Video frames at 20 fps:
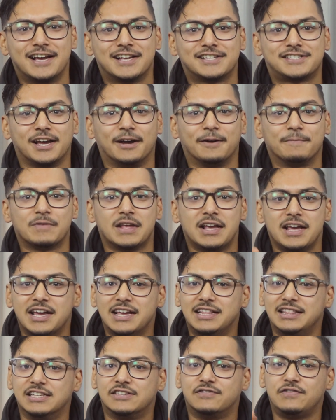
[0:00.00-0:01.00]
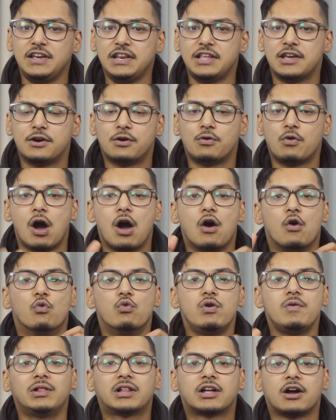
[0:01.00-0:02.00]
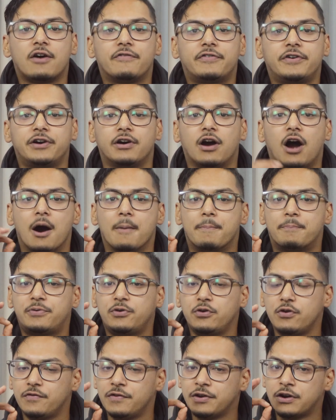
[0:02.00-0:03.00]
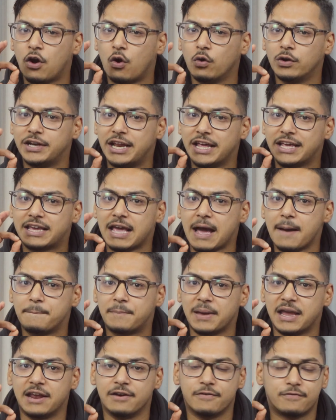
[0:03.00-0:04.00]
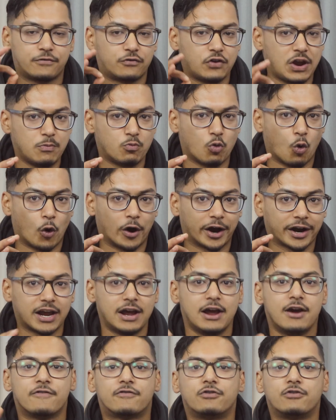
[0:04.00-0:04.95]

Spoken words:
So, in this video, we will cover a proven holiday campaign framework